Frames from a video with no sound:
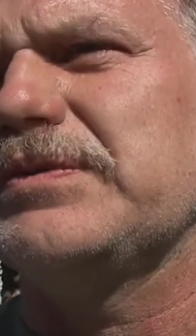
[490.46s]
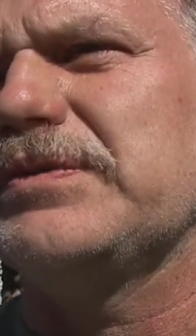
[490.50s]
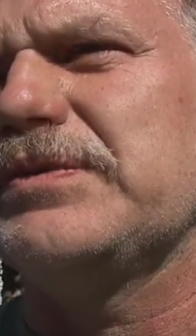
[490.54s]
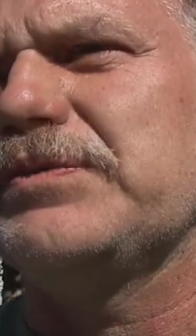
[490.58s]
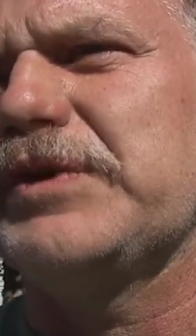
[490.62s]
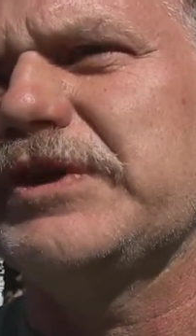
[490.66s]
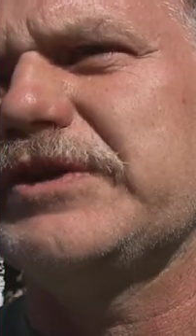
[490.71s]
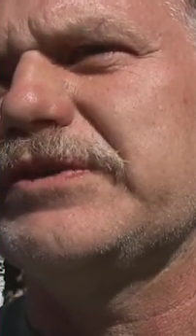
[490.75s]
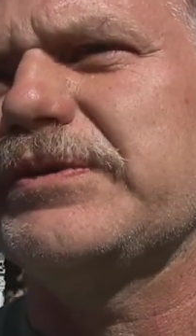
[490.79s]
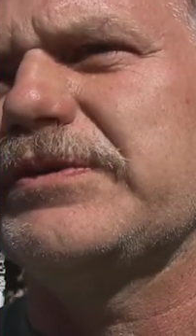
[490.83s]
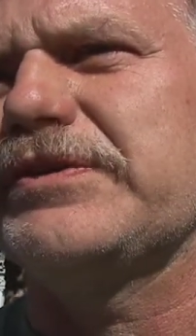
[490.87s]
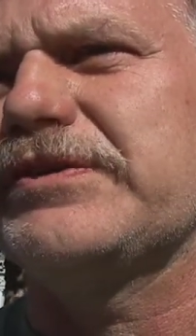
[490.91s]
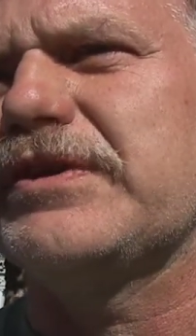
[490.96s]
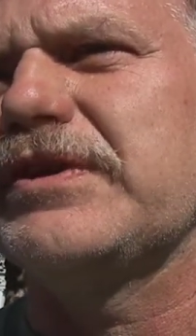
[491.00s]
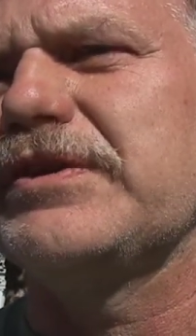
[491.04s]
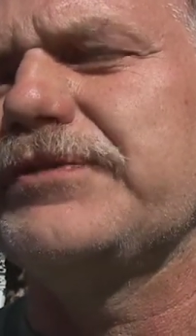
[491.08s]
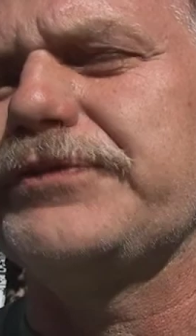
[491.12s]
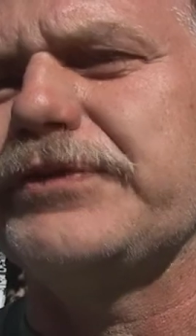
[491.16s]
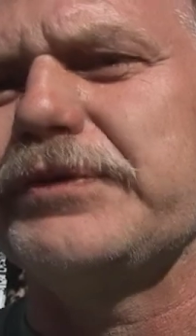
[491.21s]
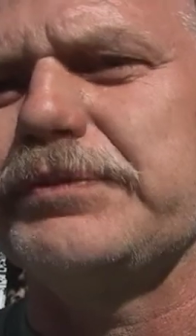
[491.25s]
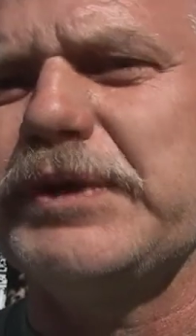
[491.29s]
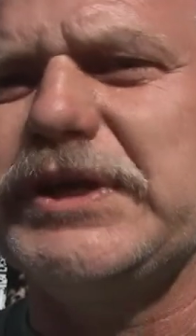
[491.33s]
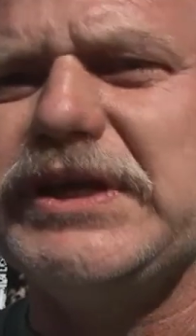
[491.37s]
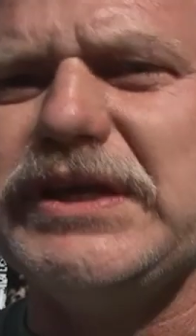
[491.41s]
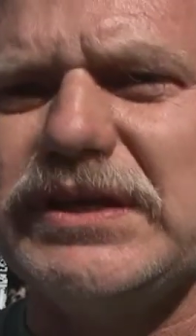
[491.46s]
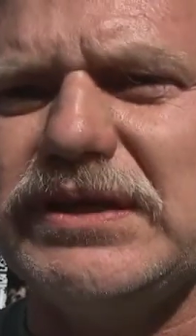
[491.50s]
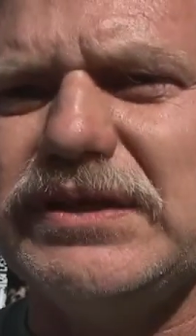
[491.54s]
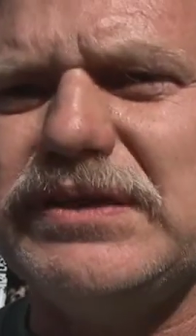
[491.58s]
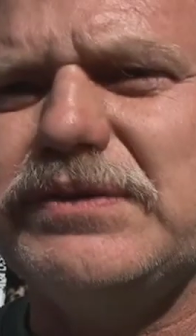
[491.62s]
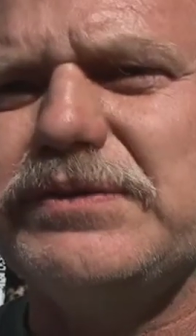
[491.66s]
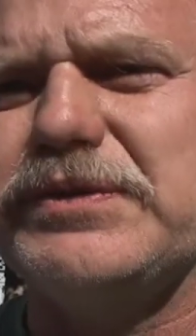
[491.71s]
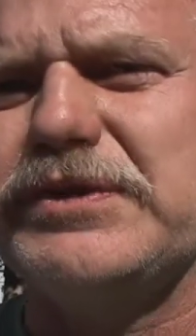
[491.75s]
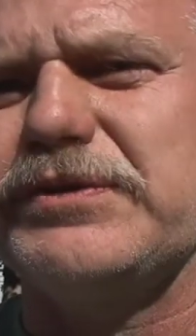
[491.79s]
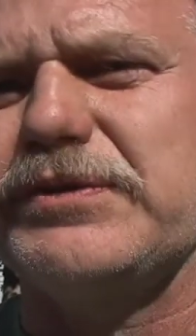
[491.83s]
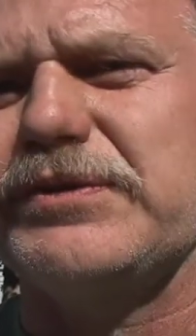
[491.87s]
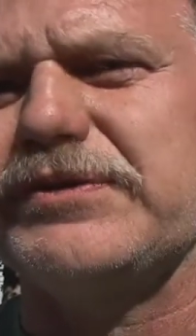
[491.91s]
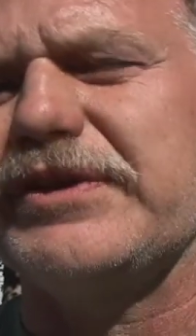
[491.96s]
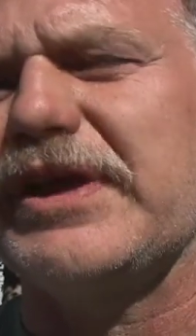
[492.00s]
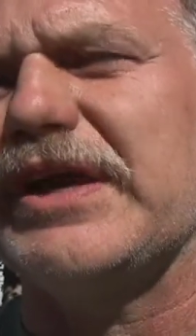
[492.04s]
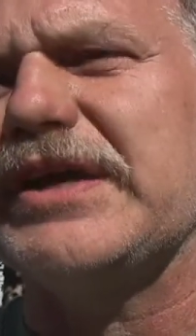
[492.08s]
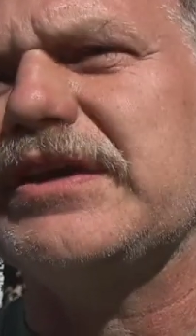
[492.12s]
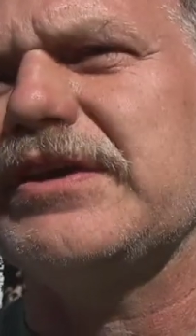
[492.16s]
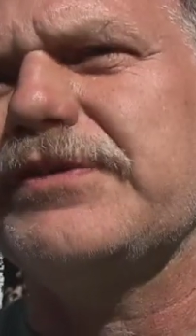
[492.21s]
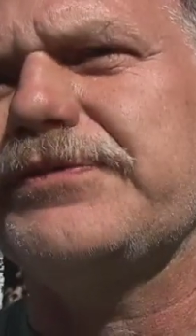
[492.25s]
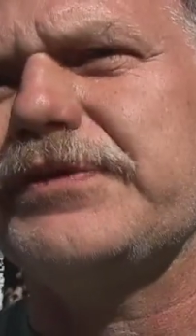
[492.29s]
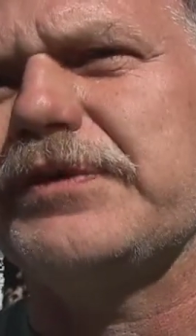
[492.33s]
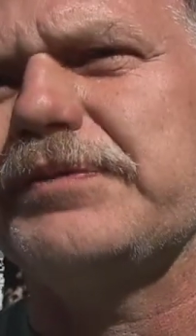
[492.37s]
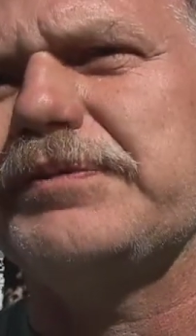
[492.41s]
which was good for me, which was
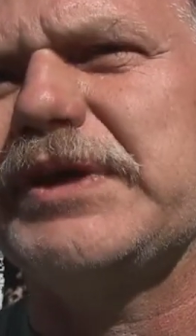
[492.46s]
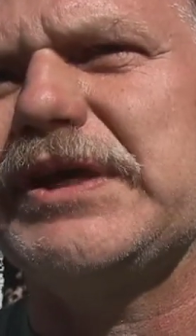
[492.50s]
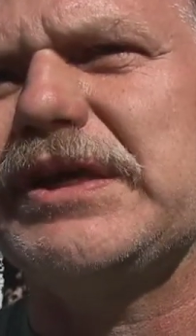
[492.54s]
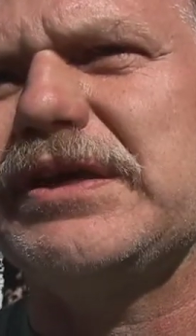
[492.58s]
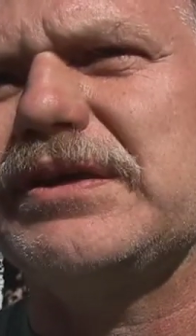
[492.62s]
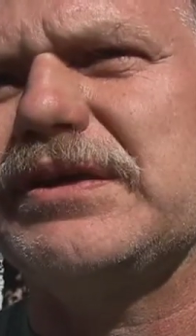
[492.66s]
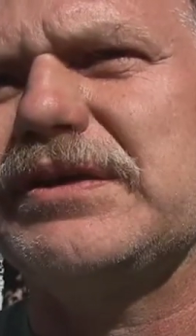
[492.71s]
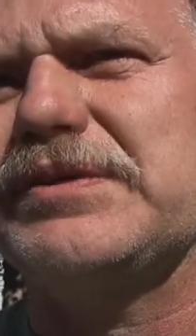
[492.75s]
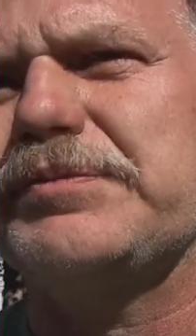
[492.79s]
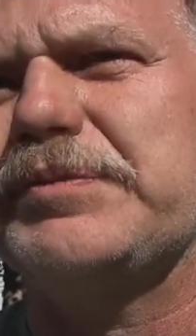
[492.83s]
lucky for me.